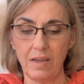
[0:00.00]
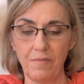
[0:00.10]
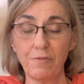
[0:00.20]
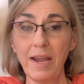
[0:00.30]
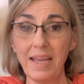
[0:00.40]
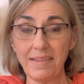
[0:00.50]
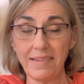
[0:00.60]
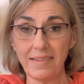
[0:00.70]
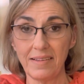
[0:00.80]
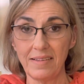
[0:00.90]

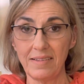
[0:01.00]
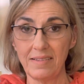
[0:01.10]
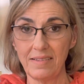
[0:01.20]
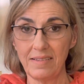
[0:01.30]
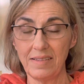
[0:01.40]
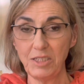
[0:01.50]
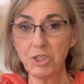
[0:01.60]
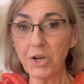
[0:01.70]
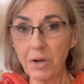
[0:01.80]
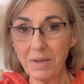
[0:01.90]
phrase, the
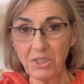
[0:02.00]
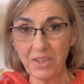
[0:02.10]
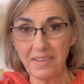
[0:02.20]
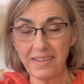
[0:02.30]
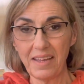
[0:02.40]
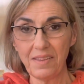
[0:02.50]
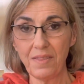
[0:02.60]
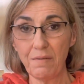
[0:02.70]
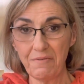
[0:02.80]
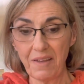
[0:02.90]
term, I should say,
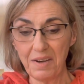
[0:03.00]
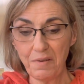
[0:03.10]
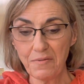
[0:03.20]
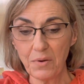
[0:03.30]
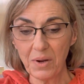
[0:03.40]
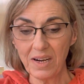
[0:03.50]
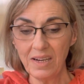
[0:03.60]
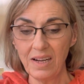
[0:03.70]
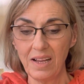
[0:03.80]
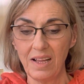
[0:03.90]
the Final Four
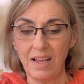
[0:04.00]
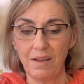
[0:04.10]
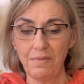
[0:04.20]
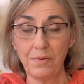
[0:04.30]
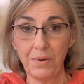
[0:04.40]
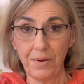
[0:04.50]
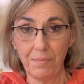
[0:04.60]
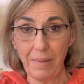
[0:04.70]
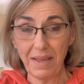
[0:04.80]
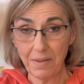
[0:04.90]
for
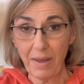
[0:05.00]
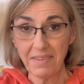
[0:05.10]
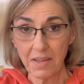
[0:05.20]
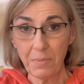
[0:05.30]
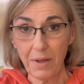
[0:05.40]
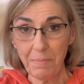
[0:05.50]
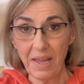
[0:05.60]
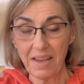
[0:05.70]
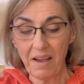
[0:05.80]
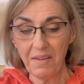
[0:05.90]
the basketball
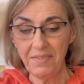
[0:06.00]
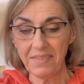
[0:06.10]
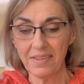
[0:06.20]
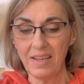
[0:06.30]
playoffs,